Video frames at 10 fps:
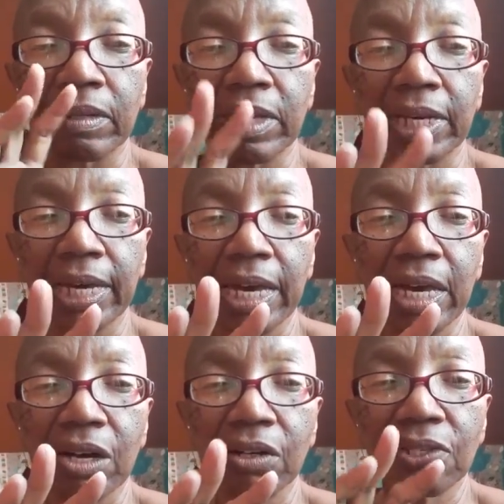the
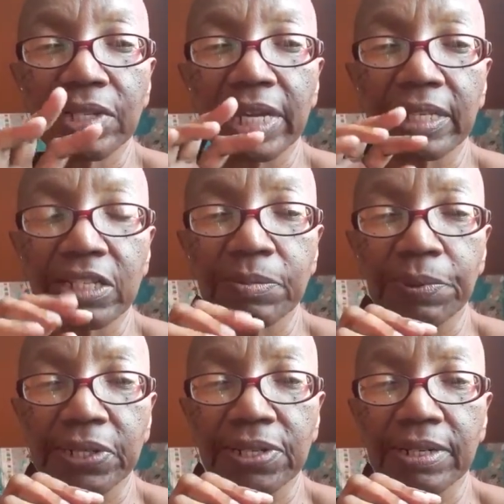chaos that is
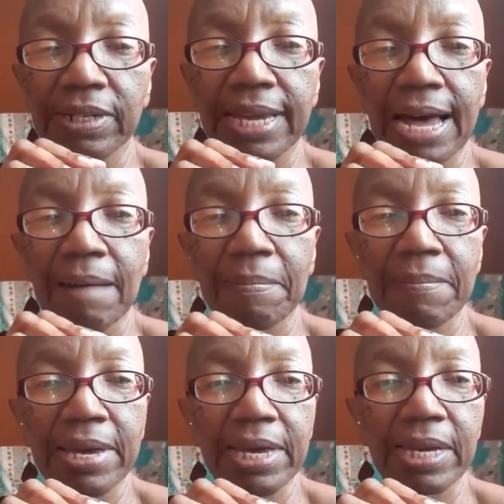presently
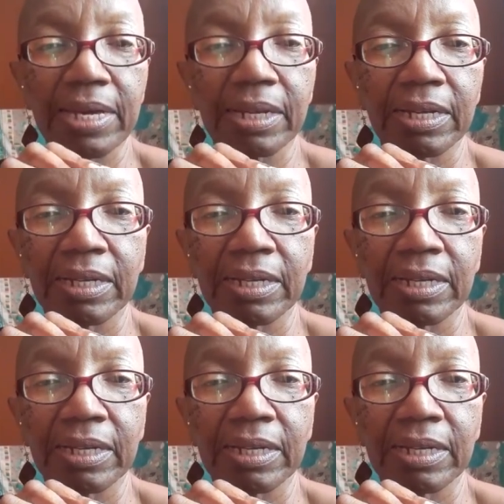happening,